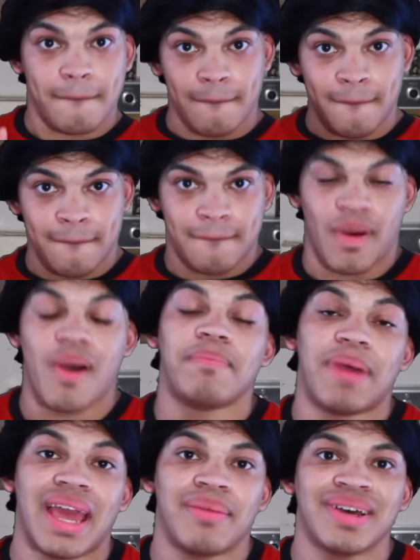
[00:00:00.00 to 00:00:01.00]
Mm, well,
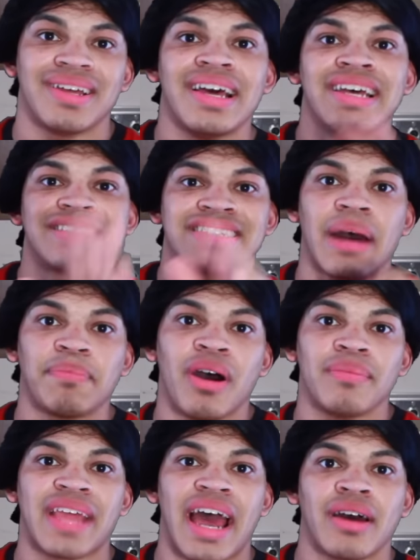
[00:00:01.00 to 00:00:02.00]
baby, stop
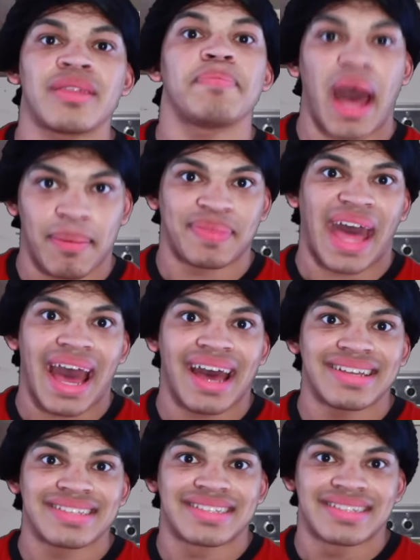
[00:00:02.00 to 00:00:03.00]
on down to
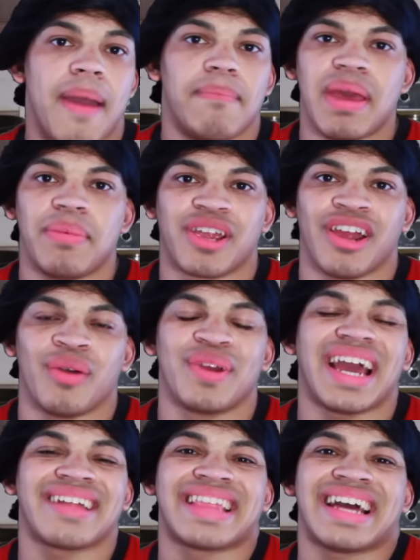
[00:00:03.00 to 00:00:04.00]
Popeyes. And baby girl, we
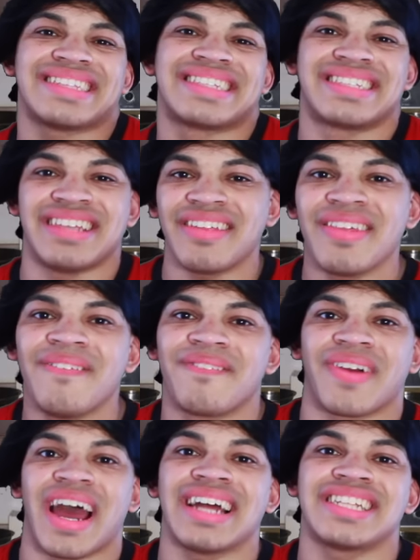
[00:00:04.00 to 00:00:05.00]
got that southern
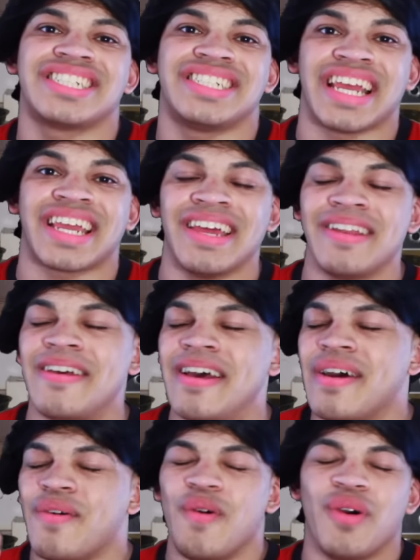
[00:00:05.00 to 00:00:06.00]
fried chicken.
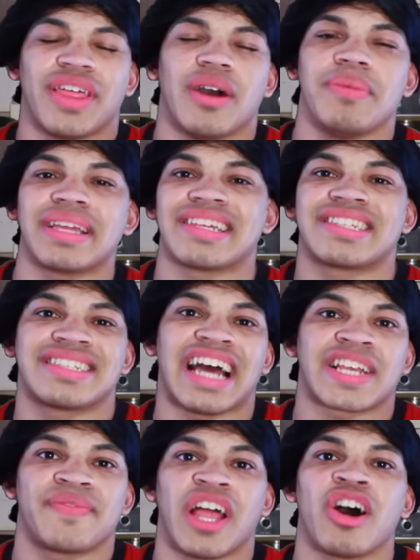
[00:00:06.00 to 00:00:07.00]
Ooh, that'll make the
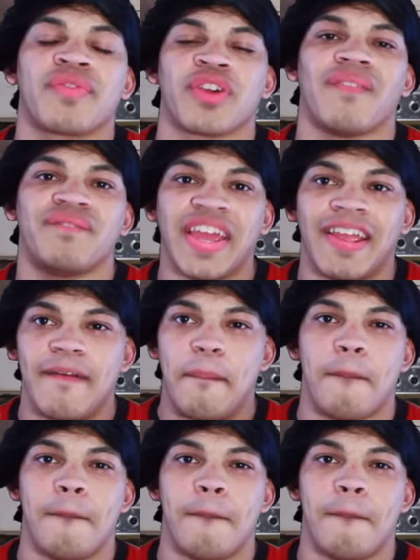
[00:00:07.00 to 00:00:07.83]
socks fly off your feet.